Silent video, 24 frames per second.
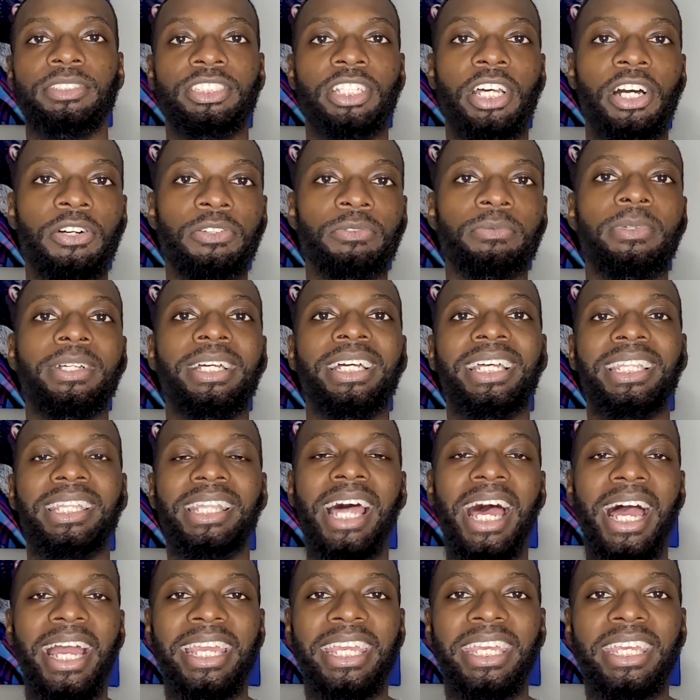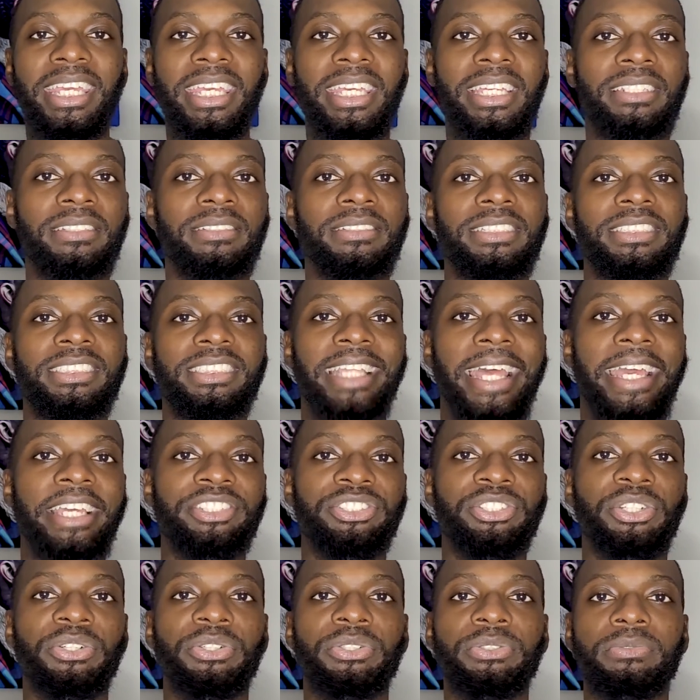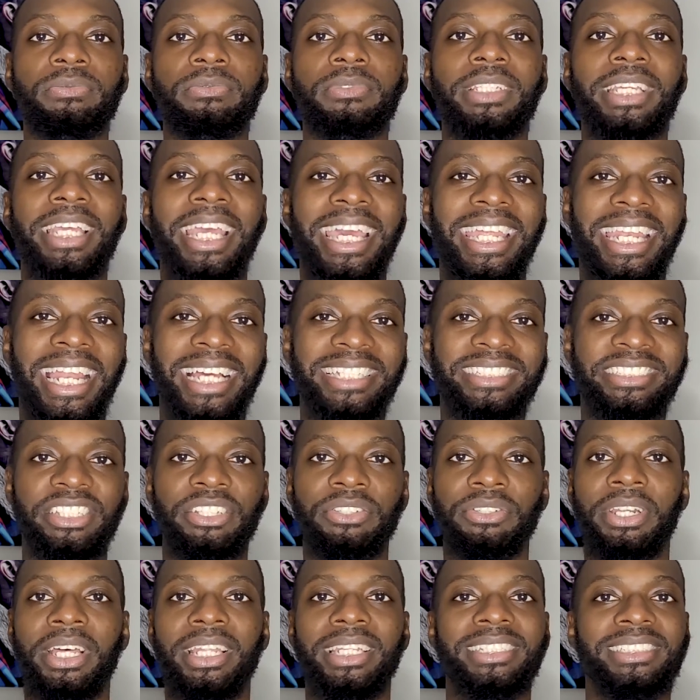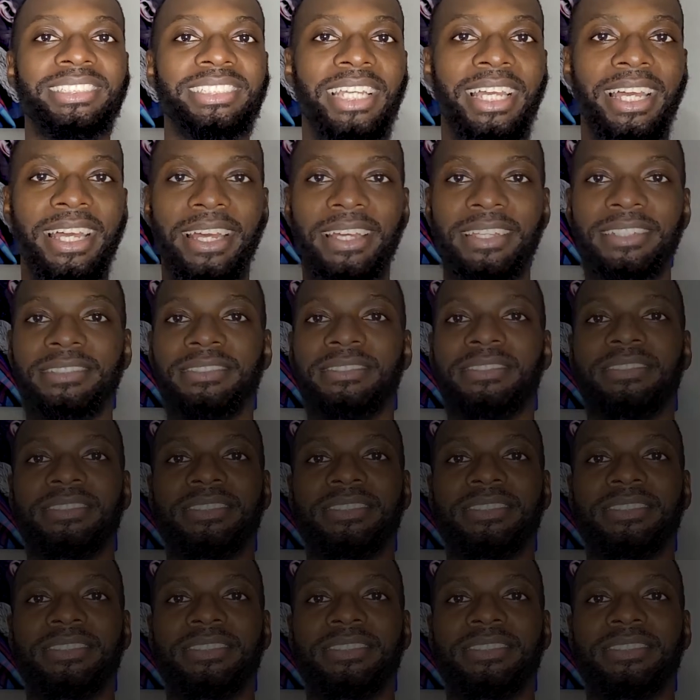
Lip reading: So lock in, stay tuned, and I'll see you on the other side.